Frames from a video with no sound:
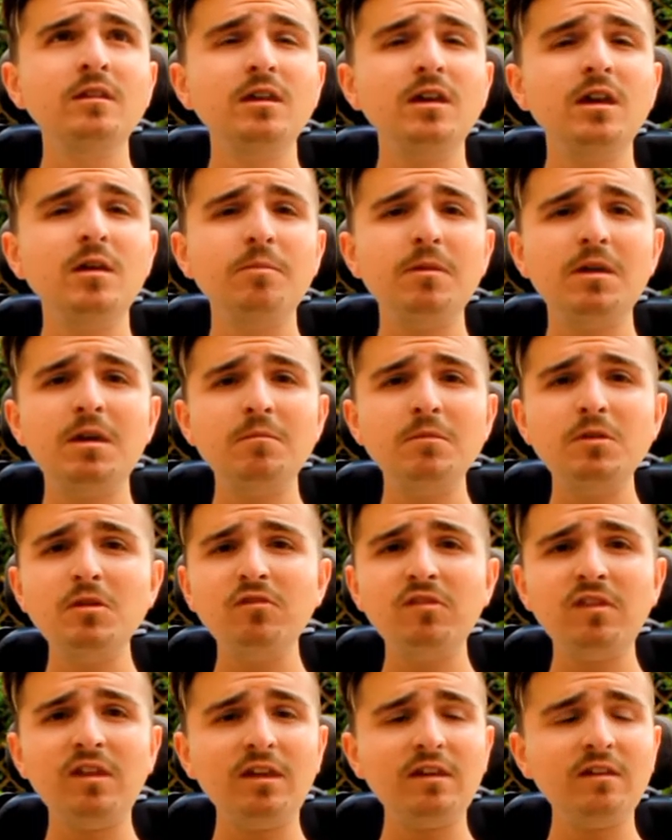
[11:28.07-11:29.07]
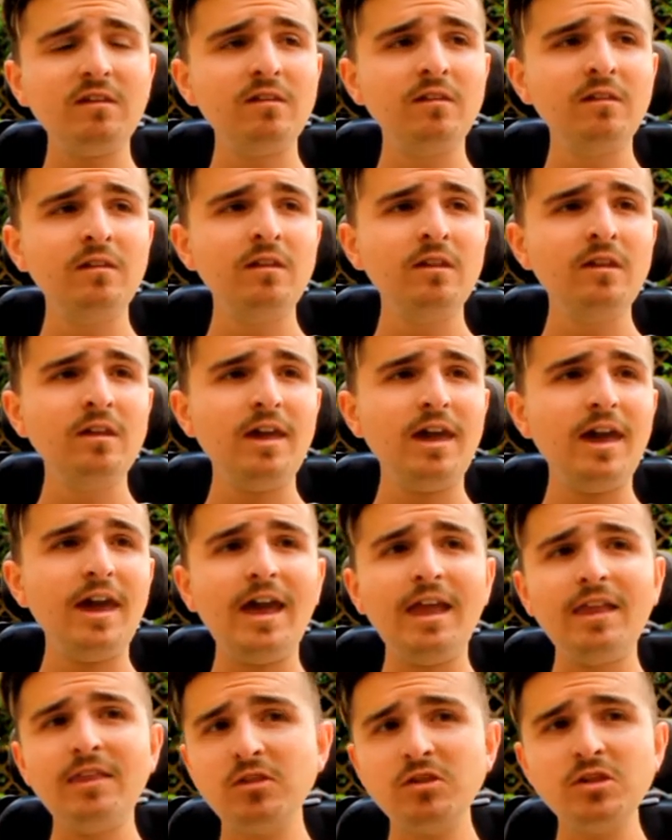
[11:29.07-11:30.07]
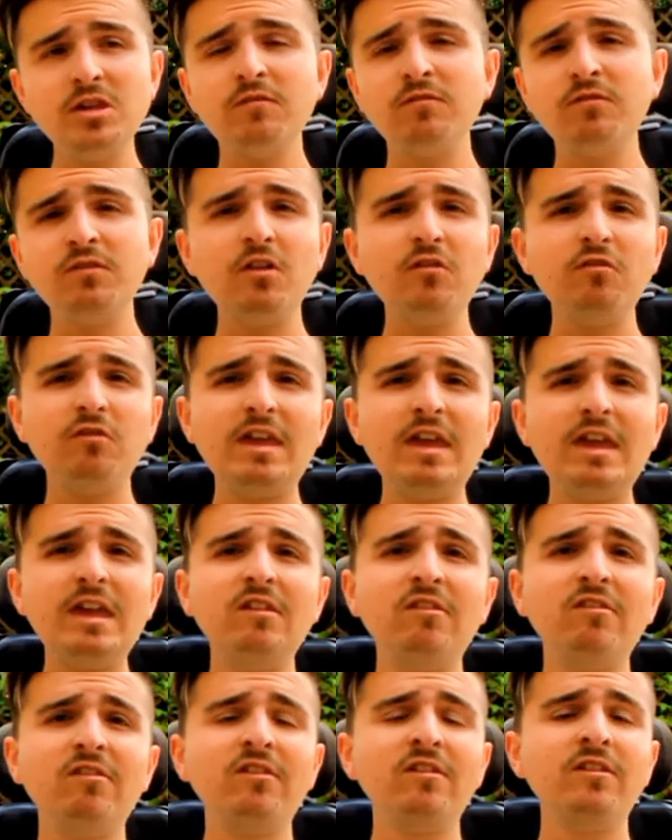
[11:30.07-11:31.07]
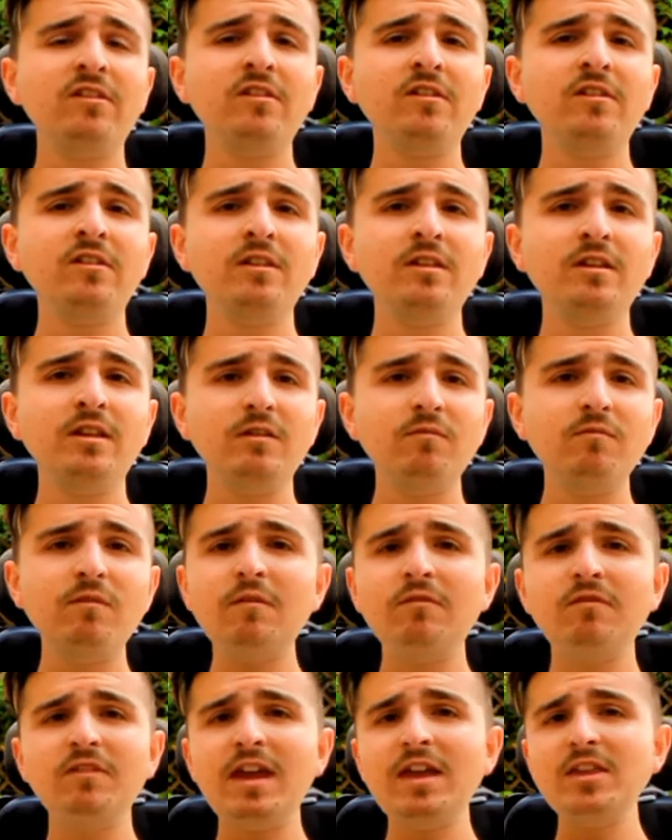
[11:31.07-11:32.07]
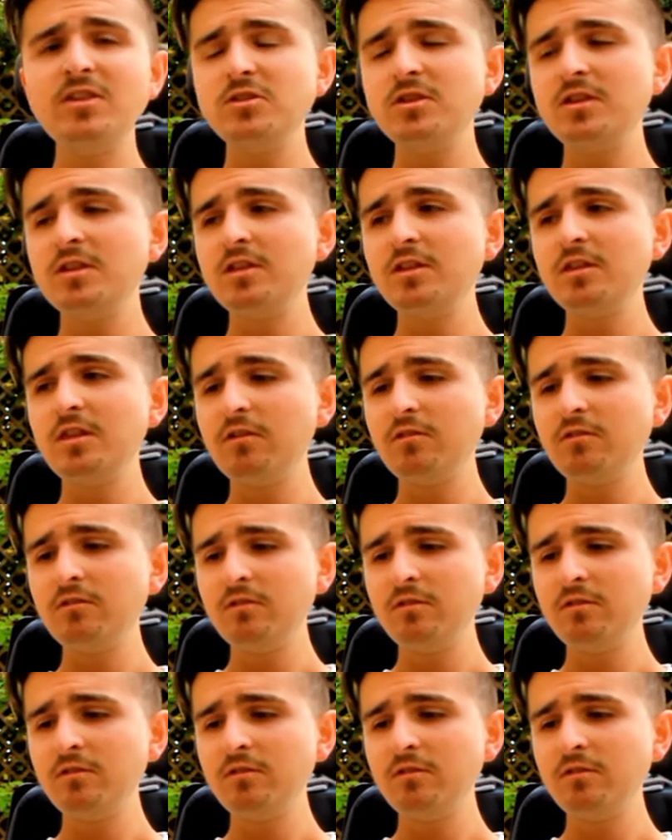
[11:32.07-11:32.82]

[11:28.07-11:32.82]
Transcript: a bit of music, and shifts those gears, revs the engine. You know